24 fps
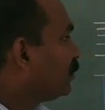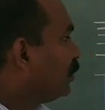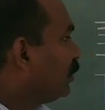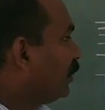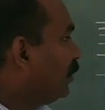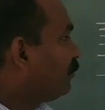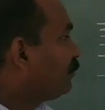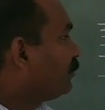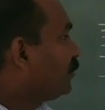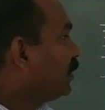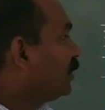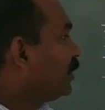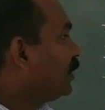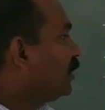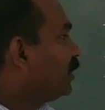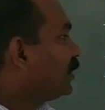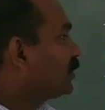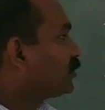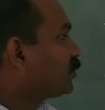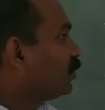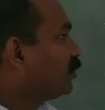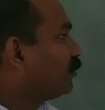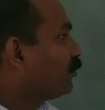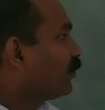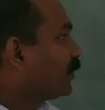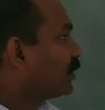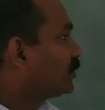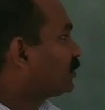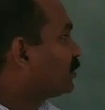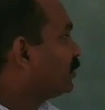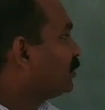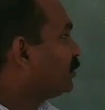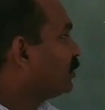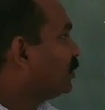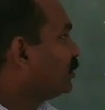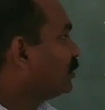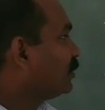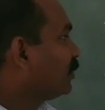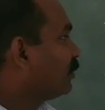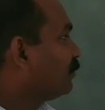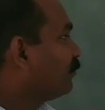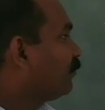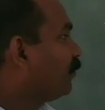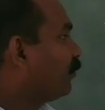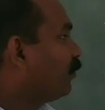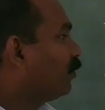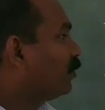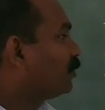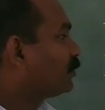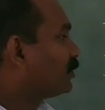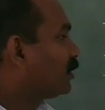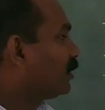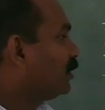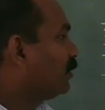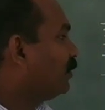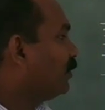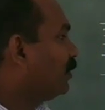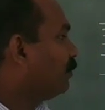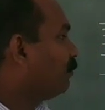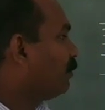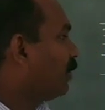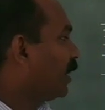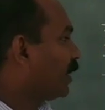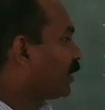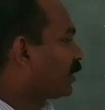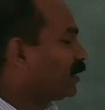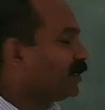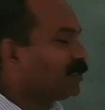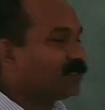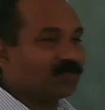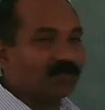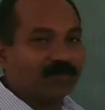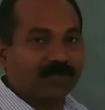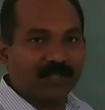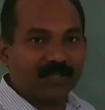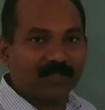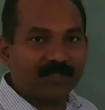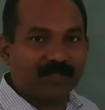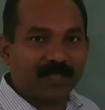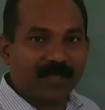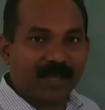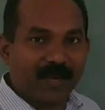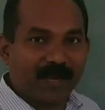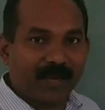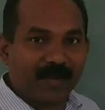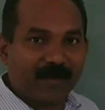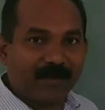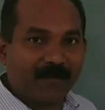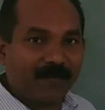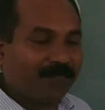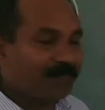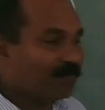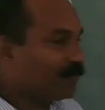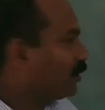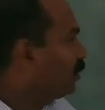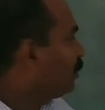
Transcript: if the electron present in the fourth element back into the third,